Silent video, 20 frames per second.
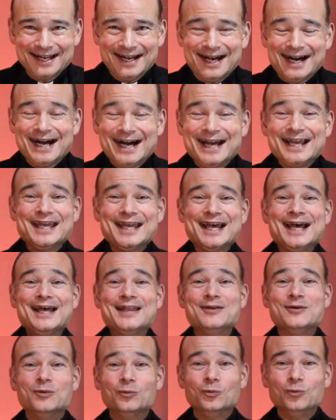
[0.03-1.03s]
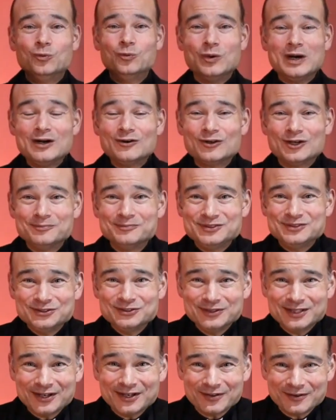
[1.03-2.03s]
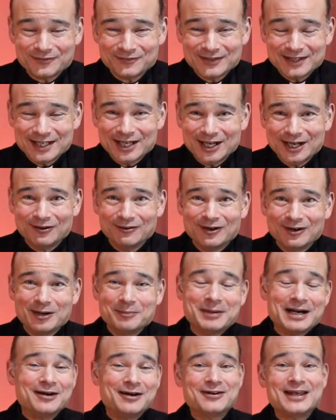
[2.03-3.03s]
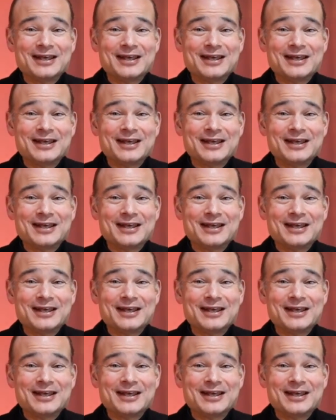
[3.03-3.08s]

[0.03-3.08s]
Hi and welcome to another video about